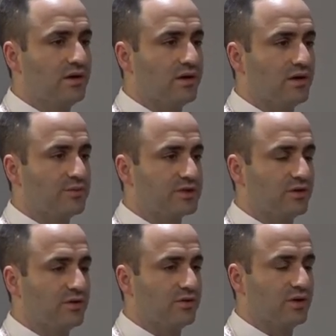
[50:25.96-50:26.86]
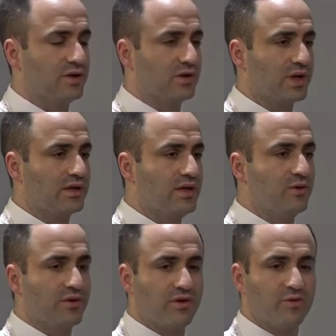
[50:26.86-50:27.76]
Um, so unlike
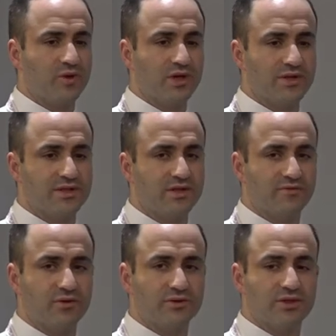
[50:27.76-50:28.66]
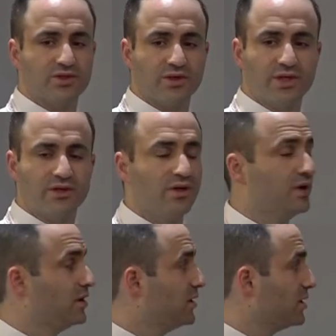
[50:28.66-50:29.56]
chemotherapy, it's difficult to treat
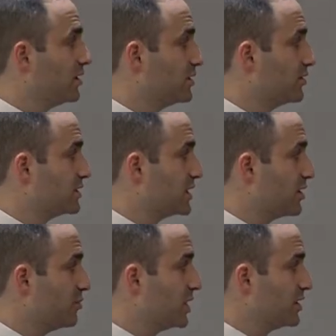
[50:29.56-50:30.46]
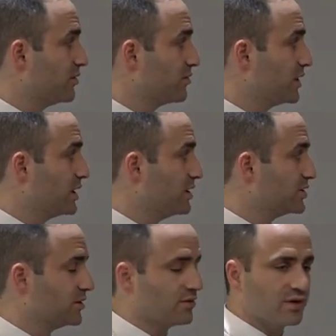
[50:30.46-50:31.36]
uh, your entire body with radiation.